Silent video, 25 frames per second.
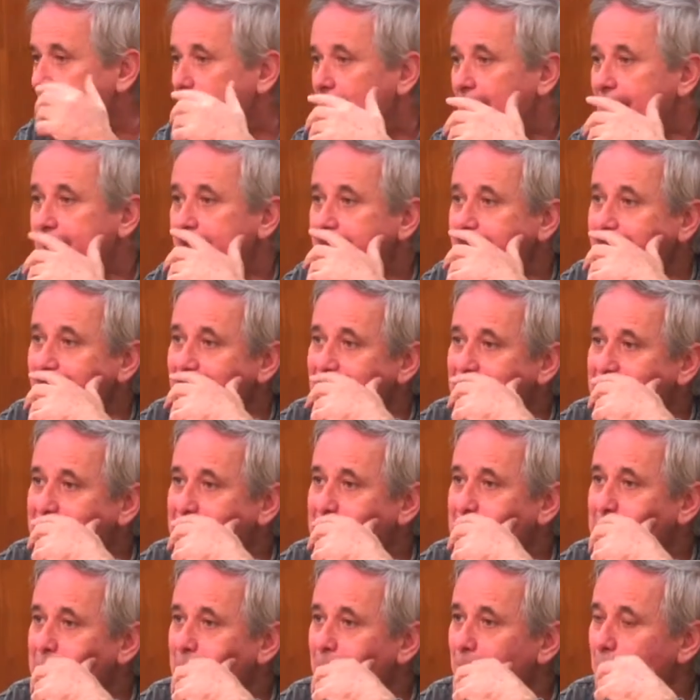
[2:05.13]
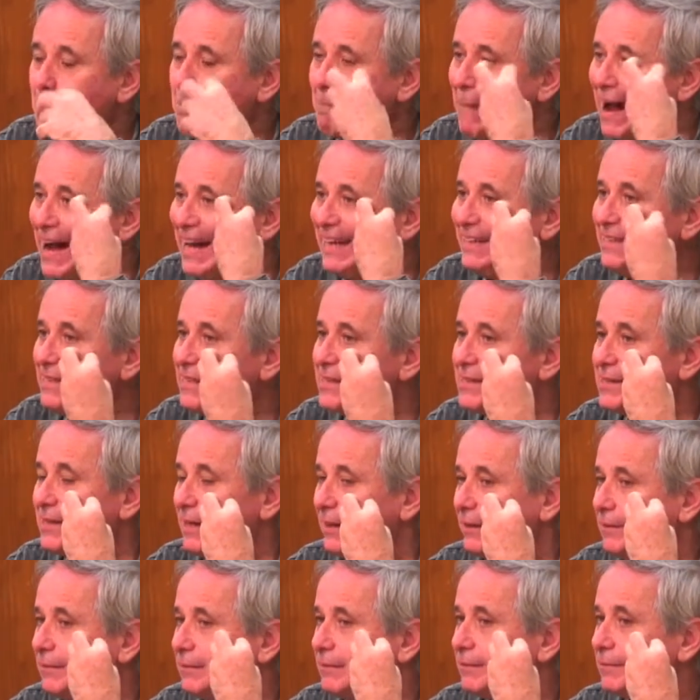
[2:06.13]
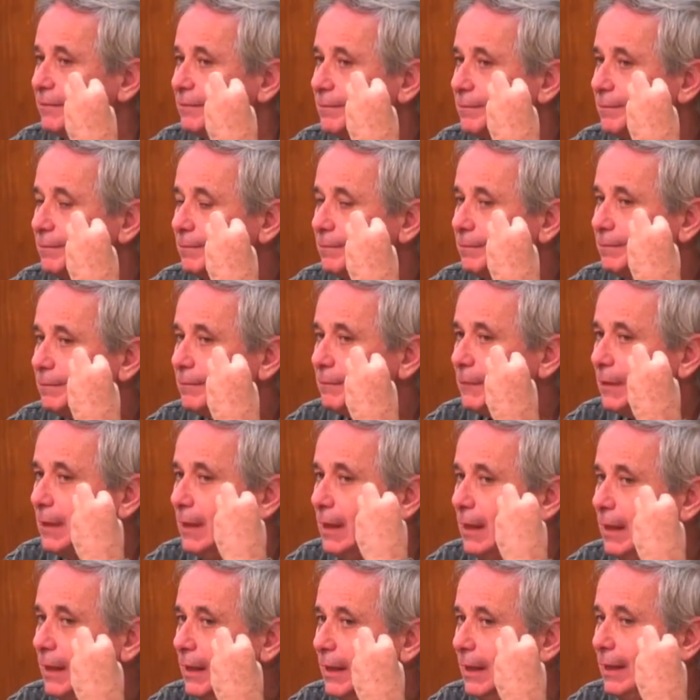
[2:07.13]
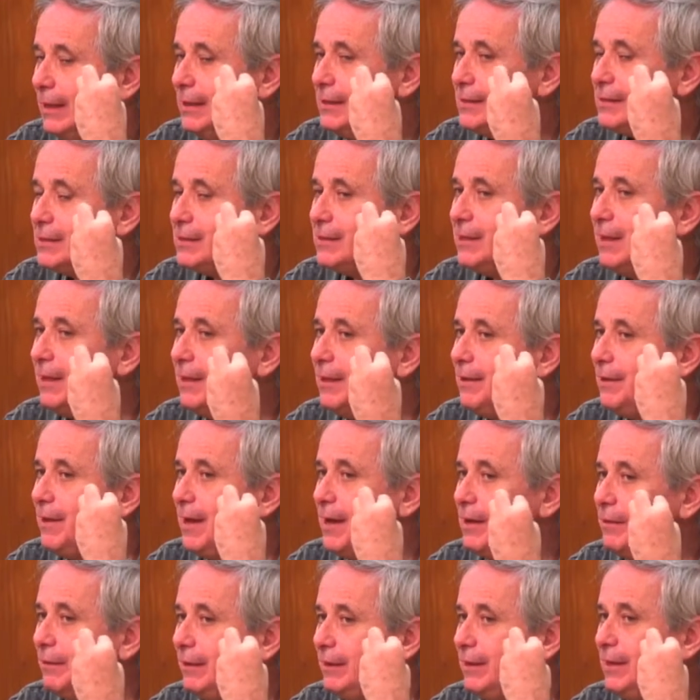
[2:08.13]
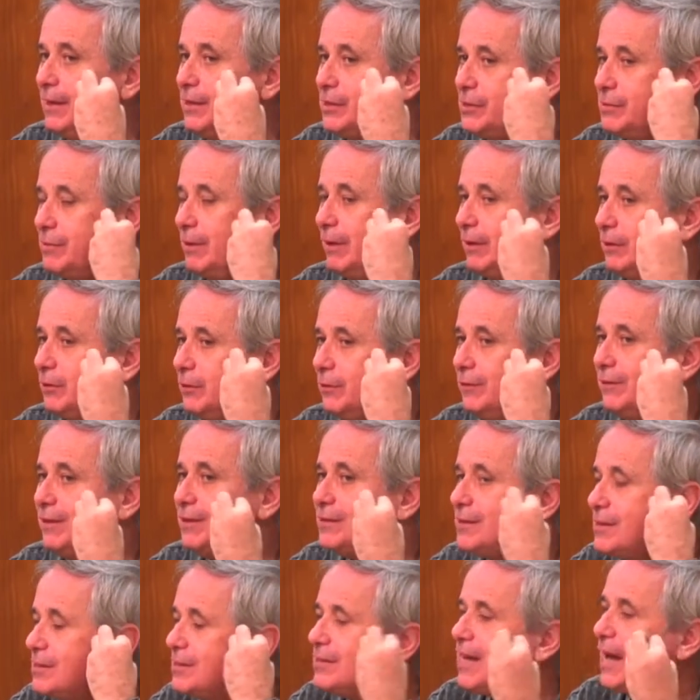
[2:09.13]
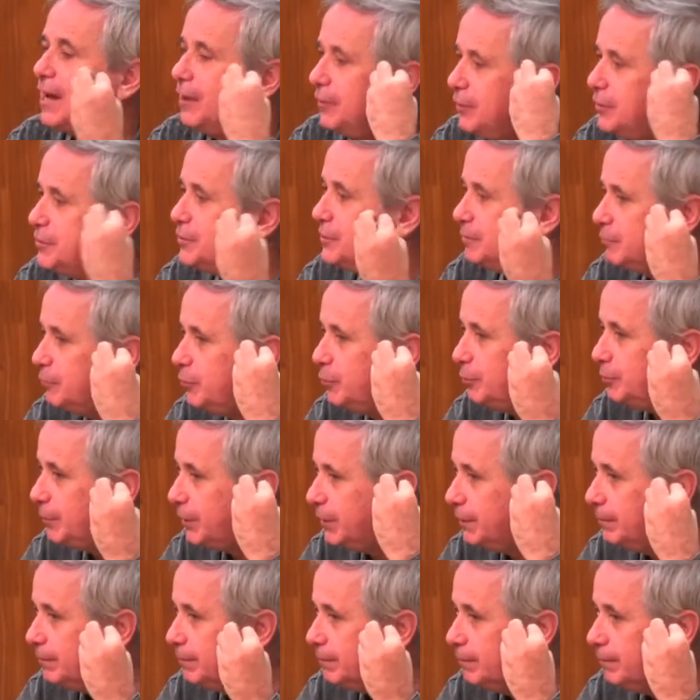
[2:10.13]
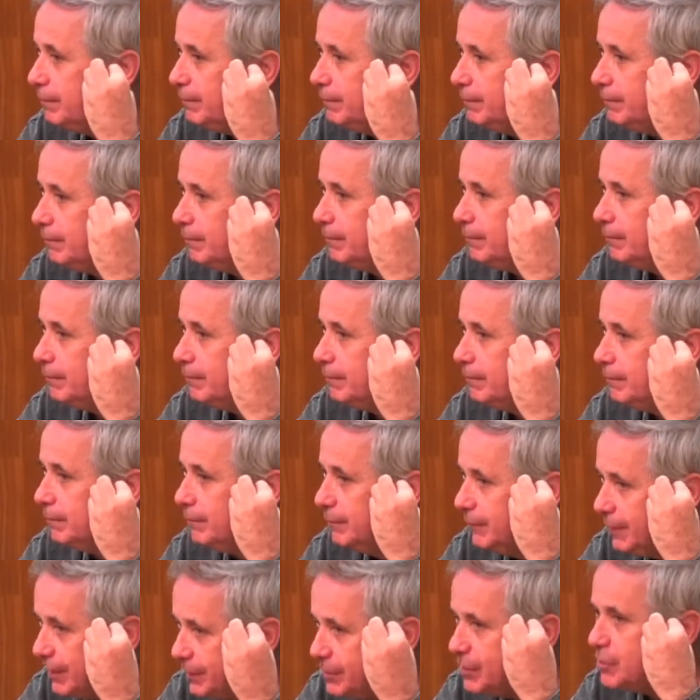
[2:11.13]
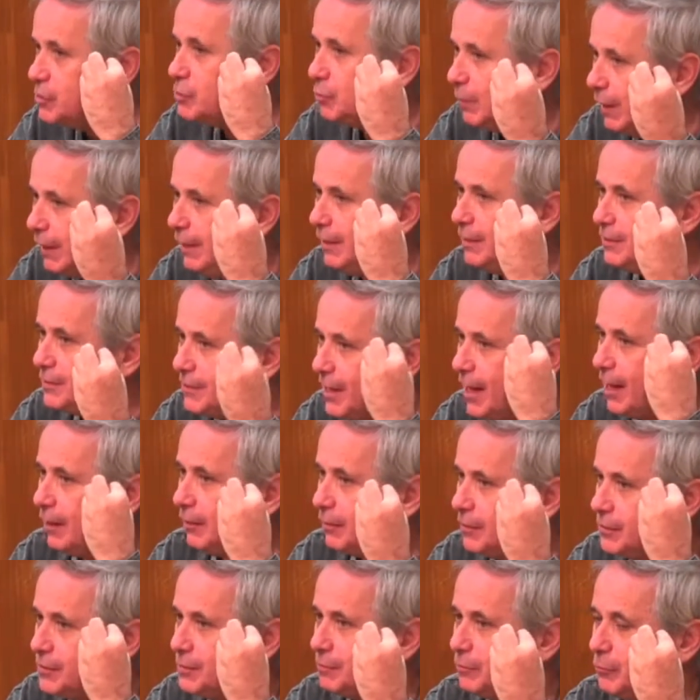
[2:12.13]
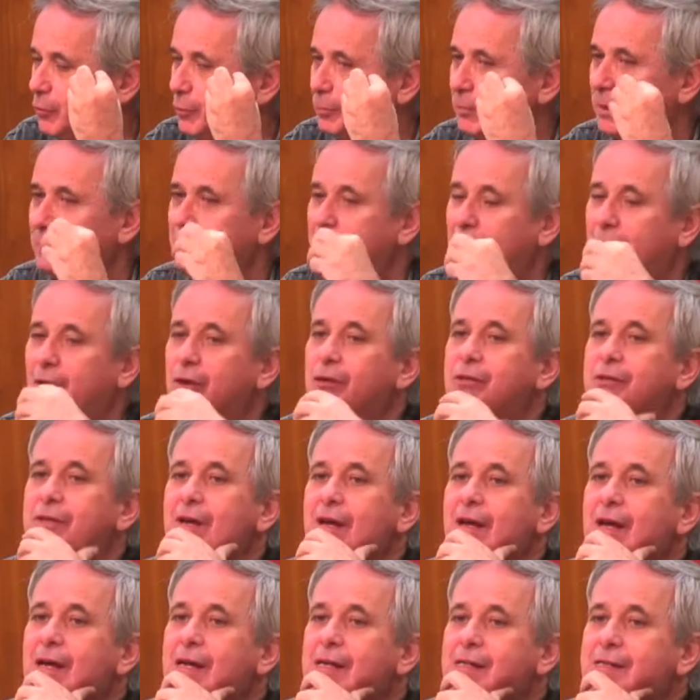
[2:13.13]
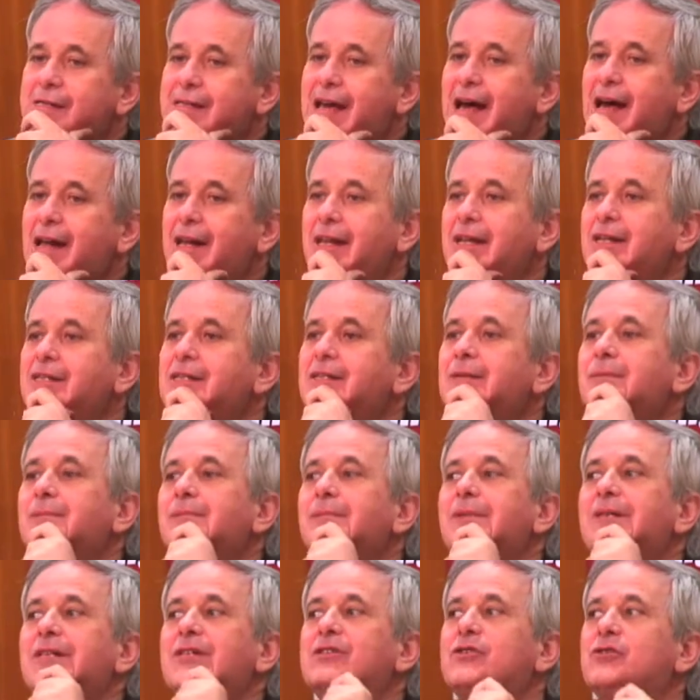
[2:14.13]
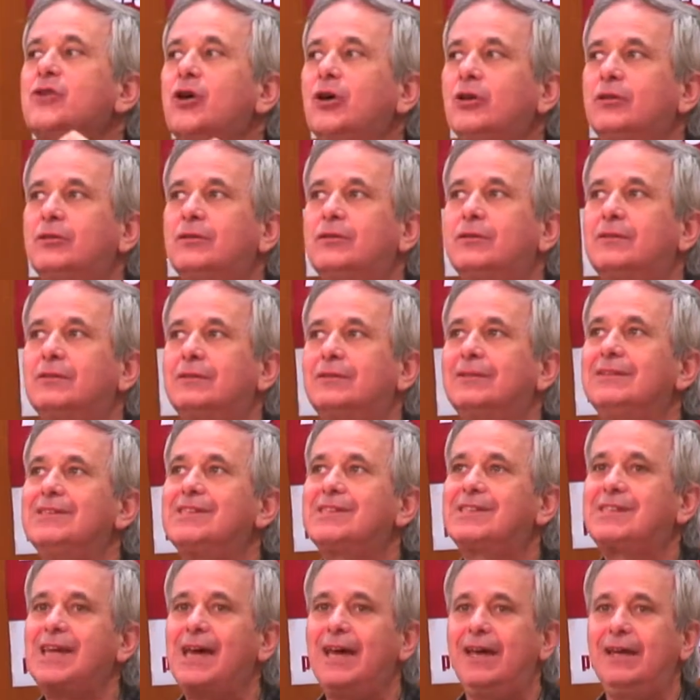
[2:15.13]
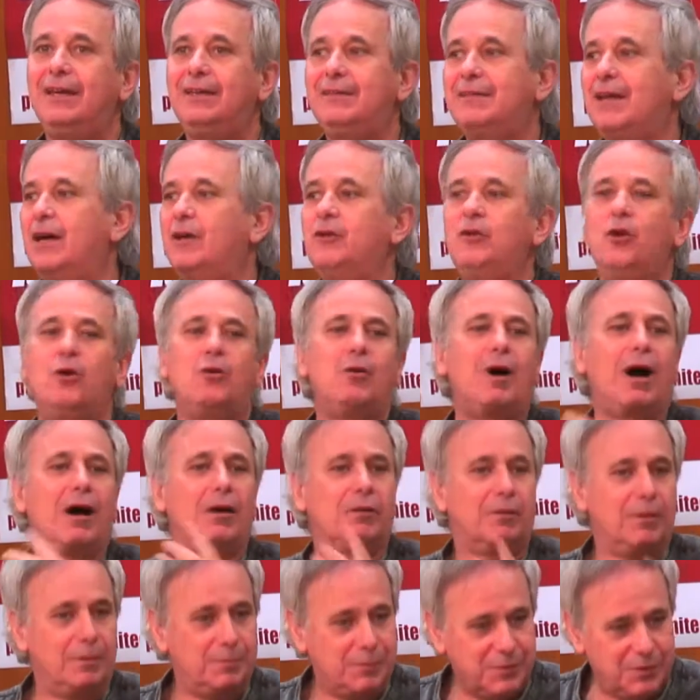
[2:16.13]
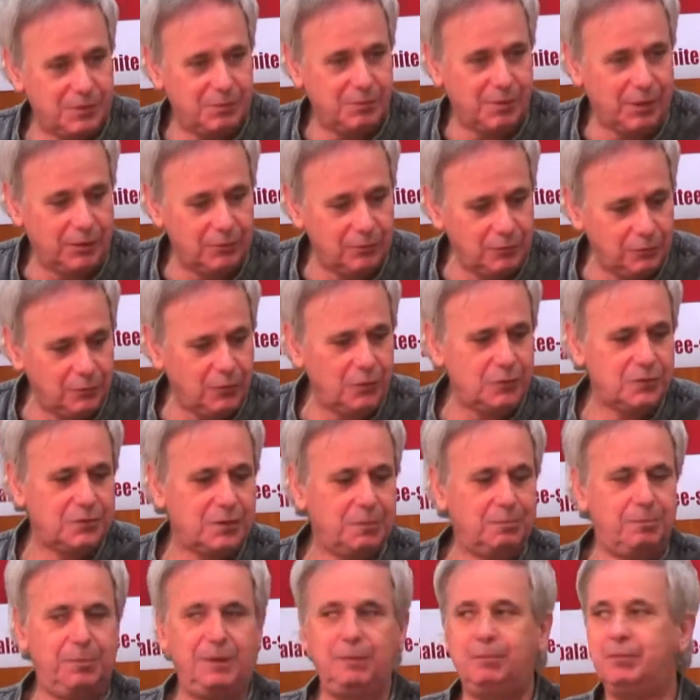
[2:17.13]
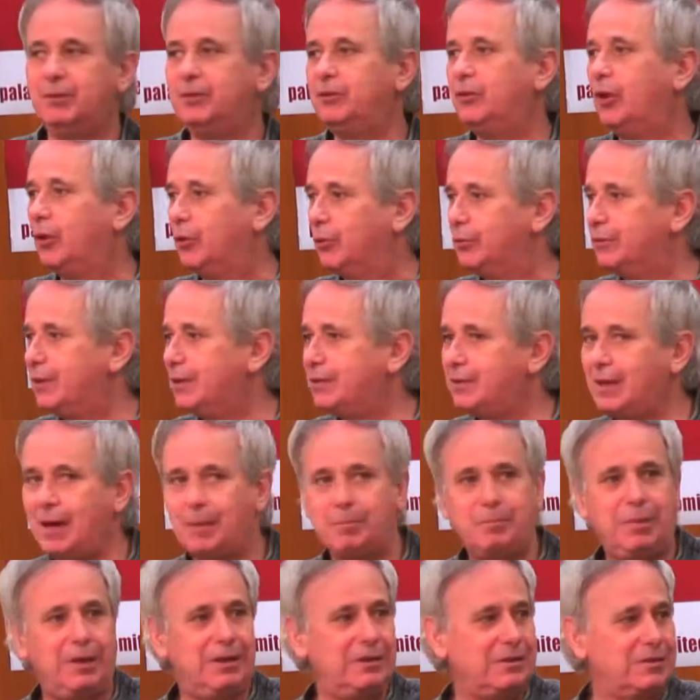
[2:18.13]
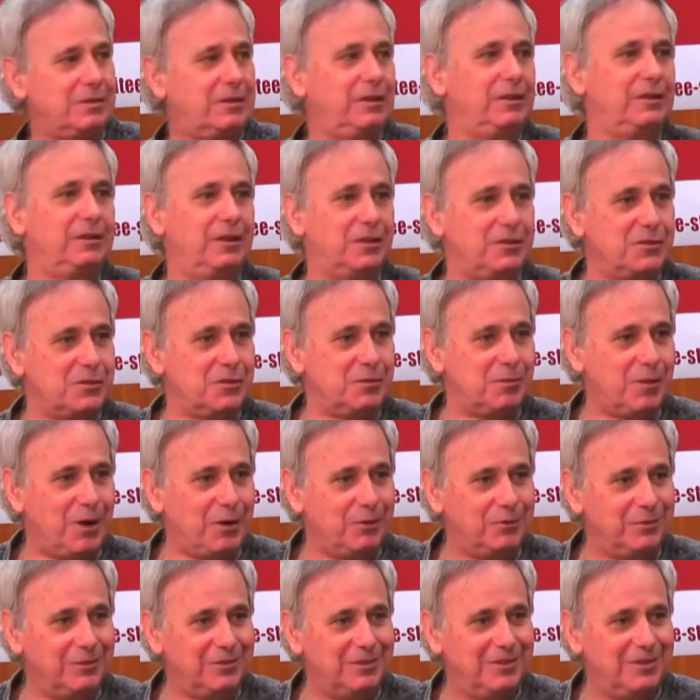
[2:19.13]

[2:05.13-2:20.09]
And this mindset is still there in Israel. This is Zionism for me. This is really Zionism for me, because Zionism is not saying there are no Arabs around. Of course the people know that there are Palestinians around.